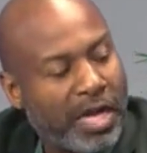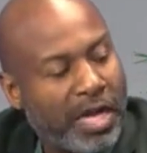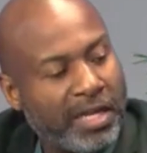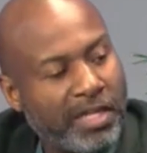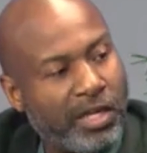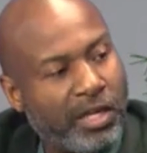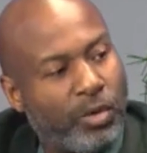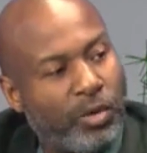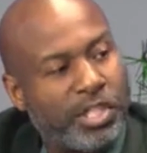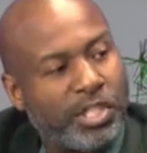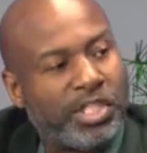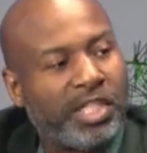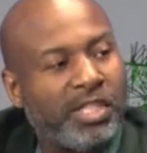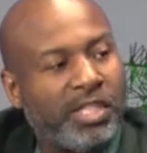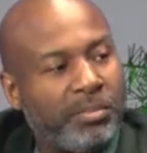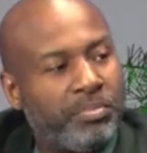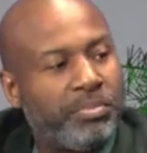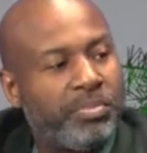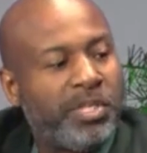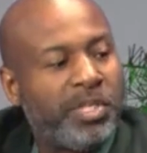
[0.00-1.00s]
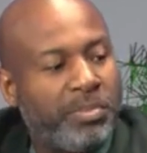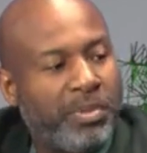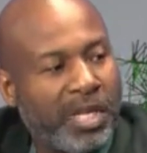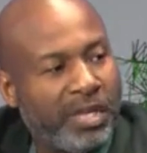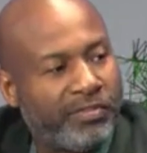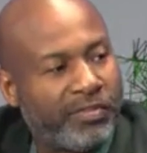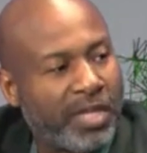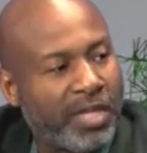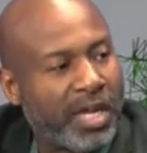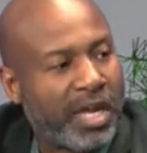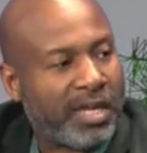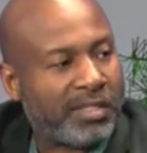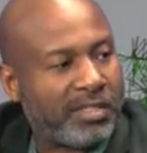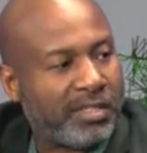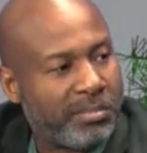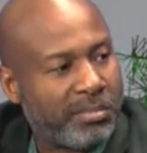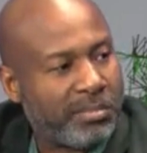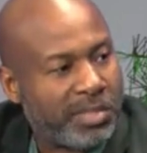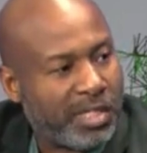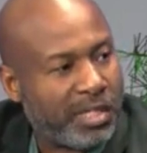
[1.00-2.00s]
And the question that people have to ask
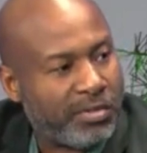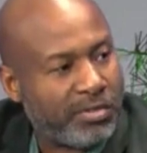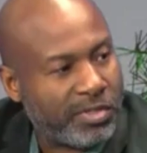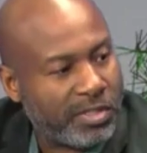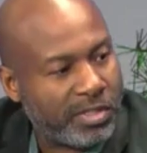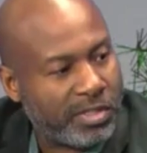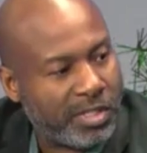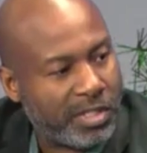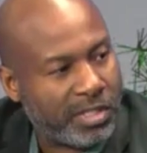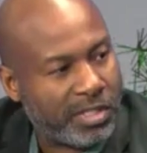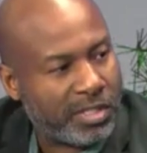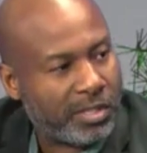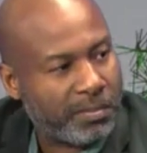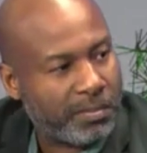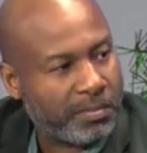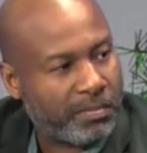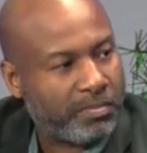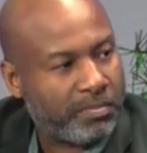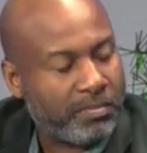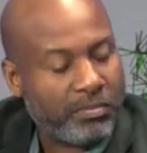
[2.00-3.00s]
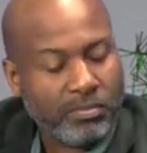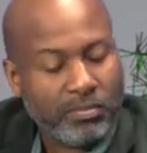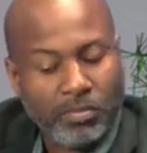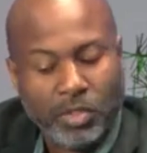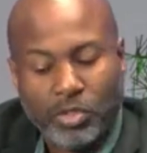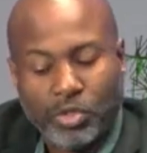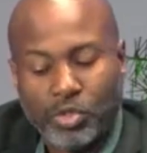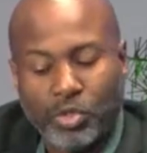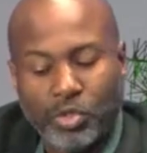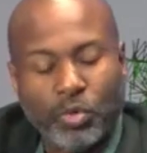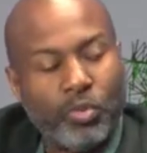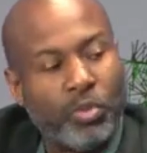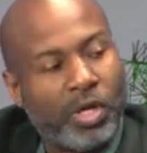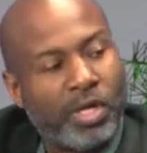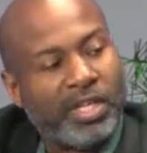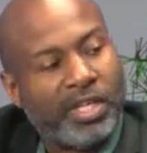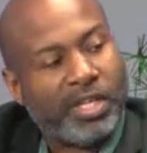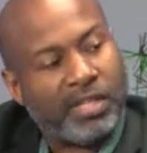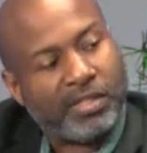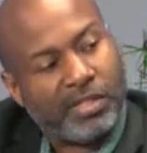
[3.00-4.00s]
themselves is this To what
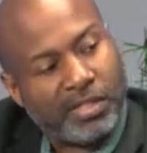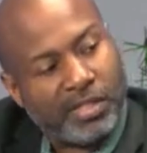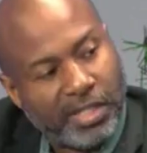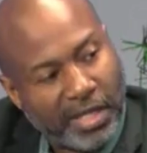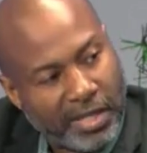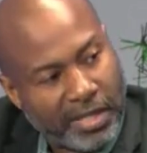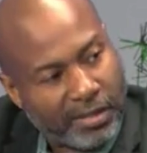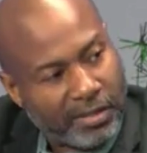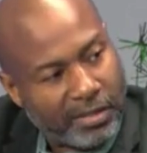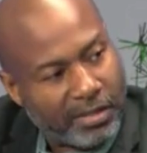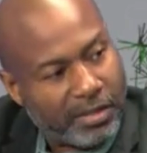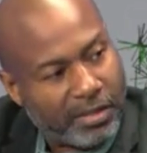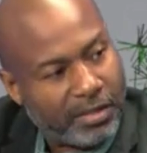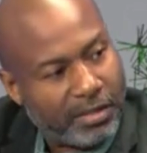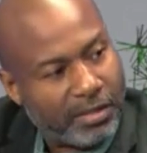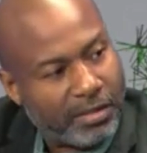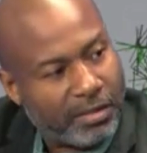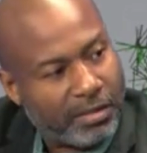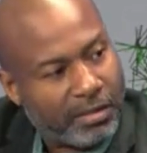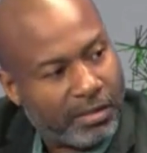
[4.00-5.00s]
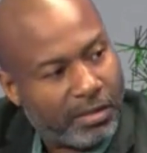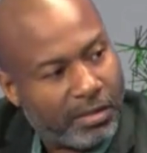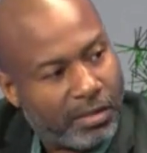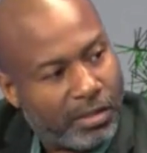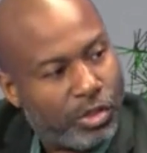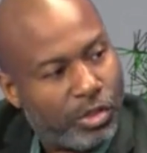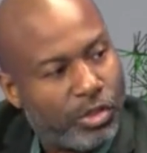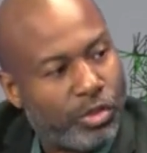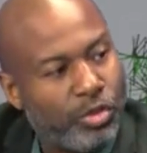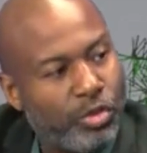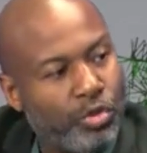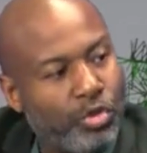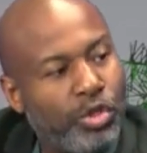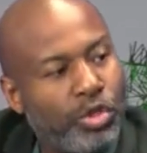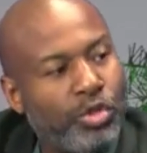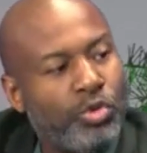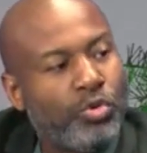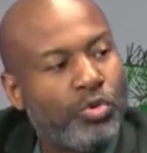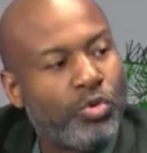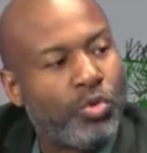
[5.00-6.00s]
extent do
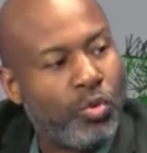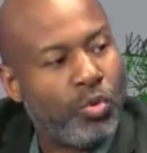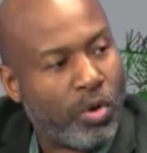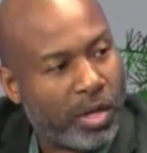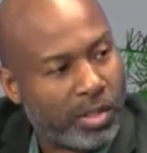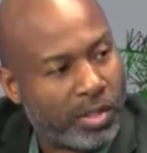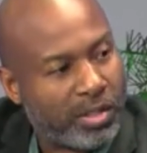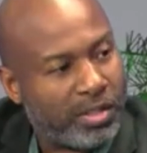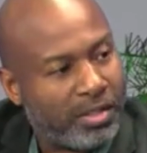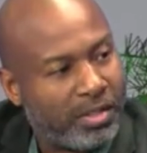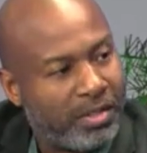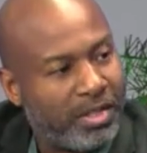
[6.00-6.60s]
you want the